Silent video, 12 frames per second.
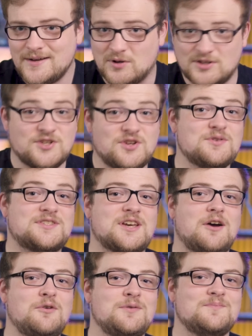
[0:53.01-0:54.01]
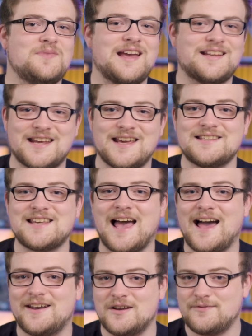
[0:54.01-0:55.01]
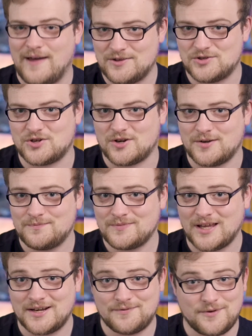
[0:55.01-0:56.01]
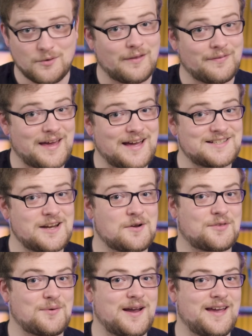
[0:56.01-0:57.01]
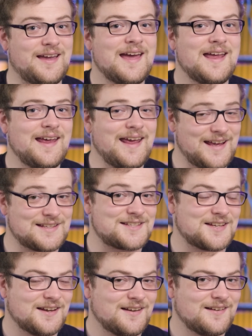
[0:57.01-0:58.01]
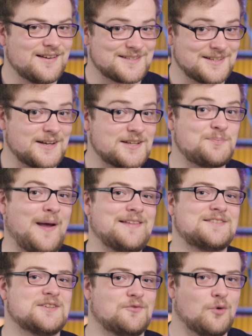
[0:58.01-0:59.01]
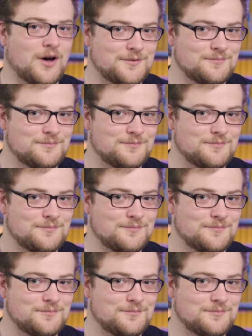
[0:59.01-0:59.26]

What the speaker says: But to do so, it is an adventure, and if you want that tier 3, it is an expensive one.